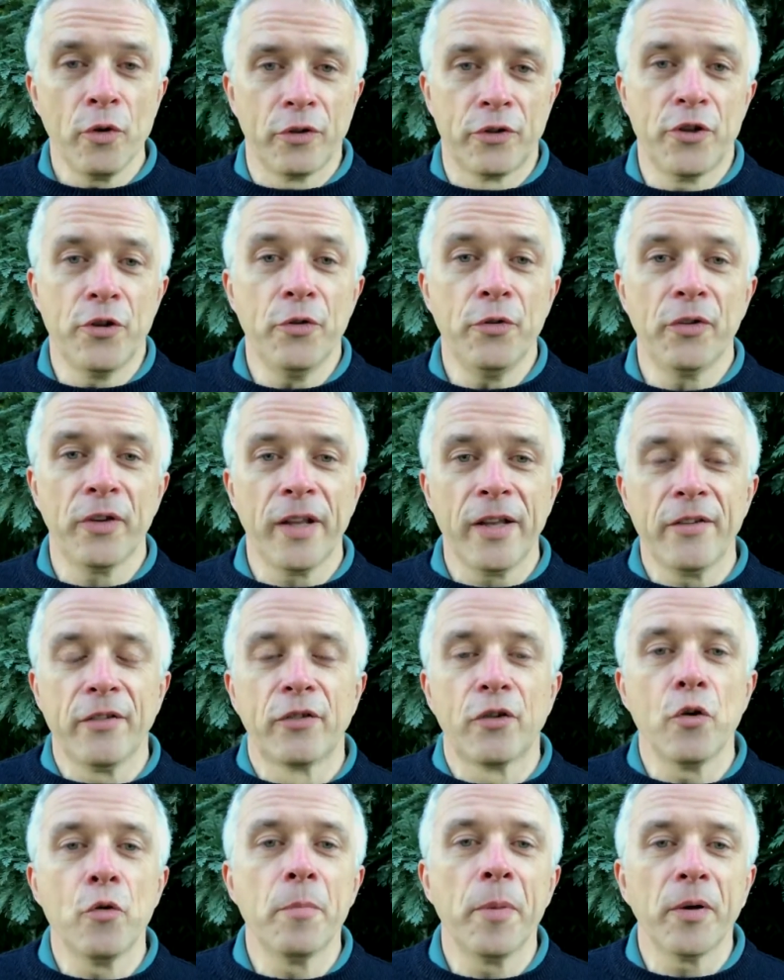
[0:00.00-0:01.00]
Tuesday's
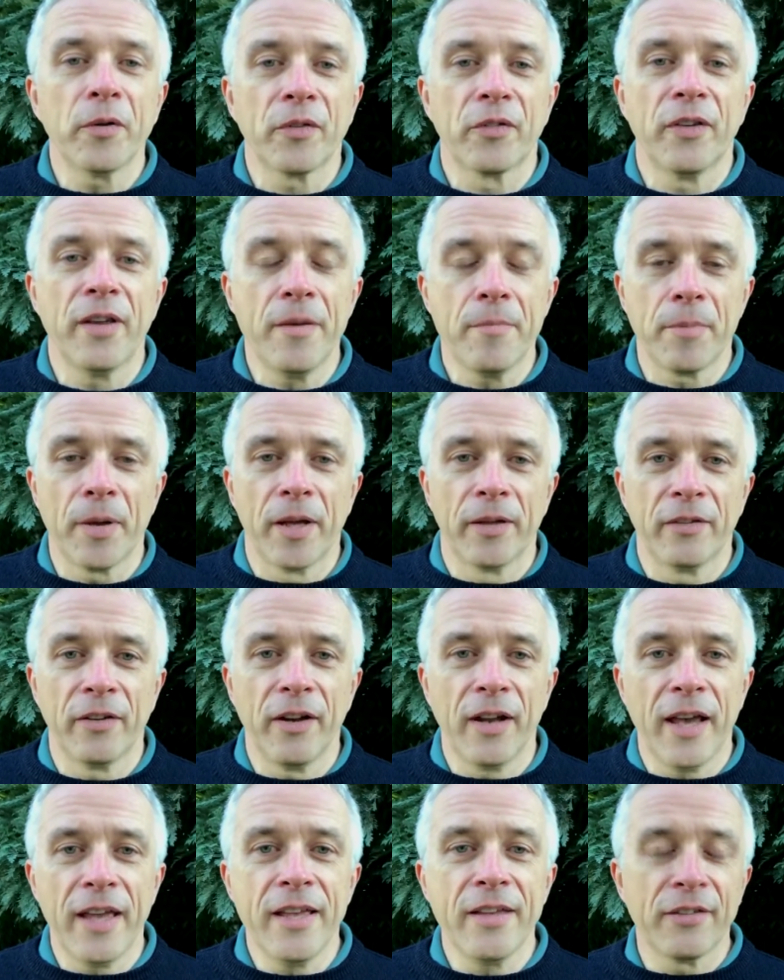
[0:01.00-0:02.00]
toolbox tip
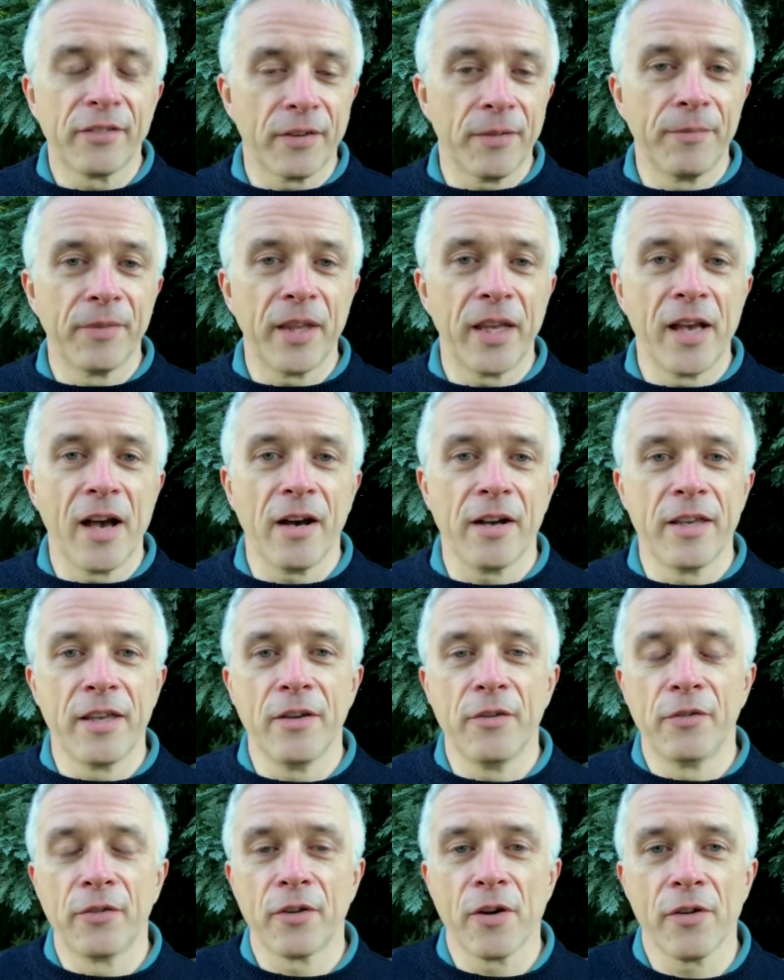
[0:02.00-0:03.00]
today is something I
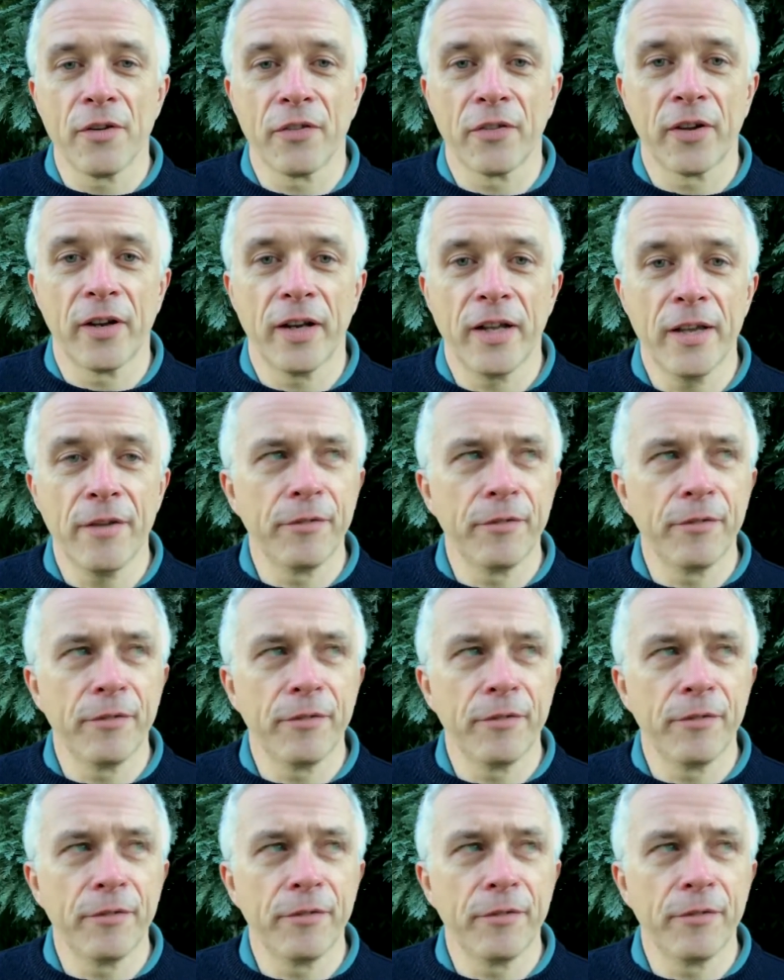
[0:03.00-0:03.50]
use constantly.